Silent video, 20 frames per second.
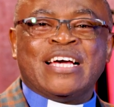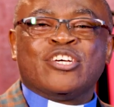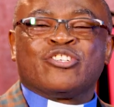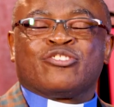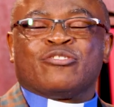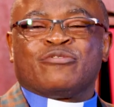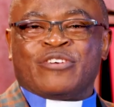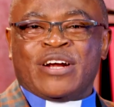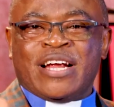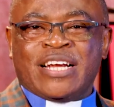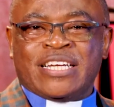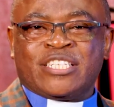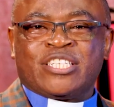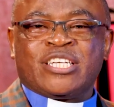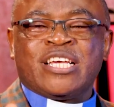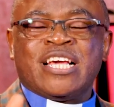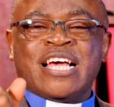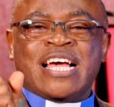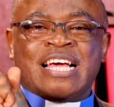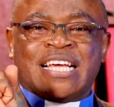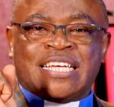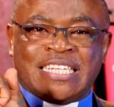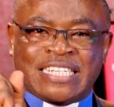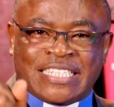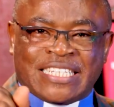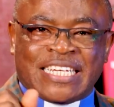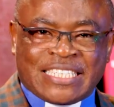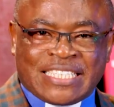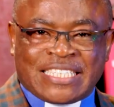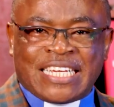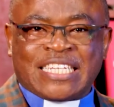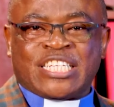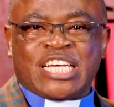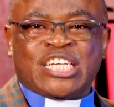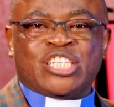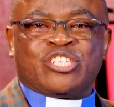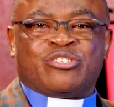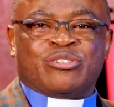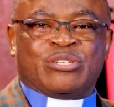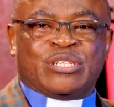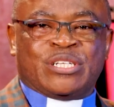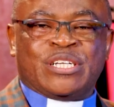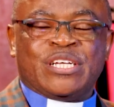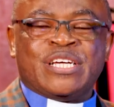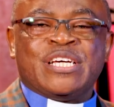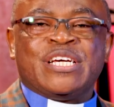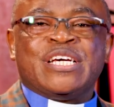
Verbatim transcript: So, friends, Jesus' ascension